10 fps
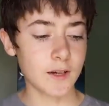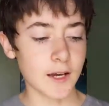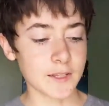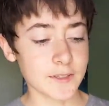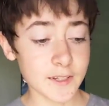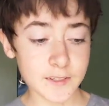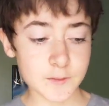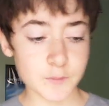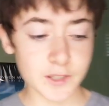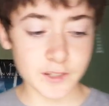I
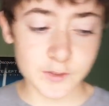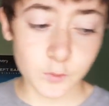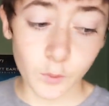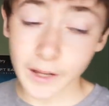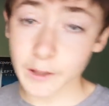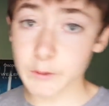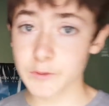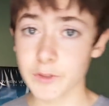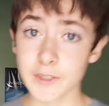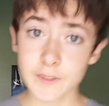didn't because while I was
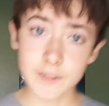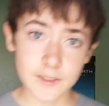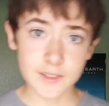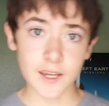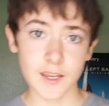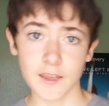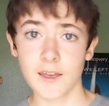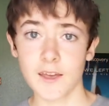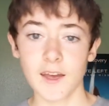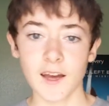running the 10K,
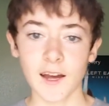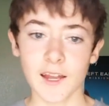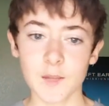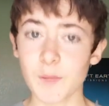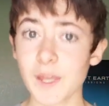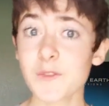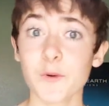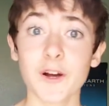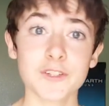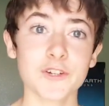I made the
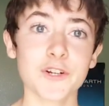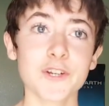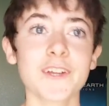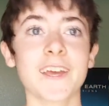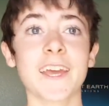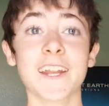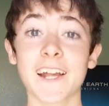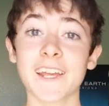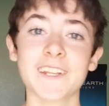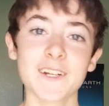wrong turn and
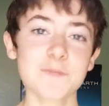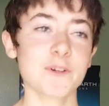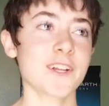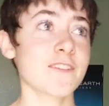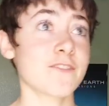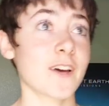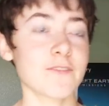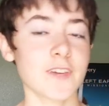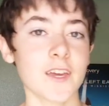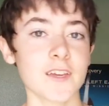I ended up running a
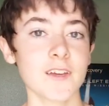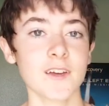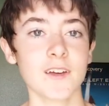5K.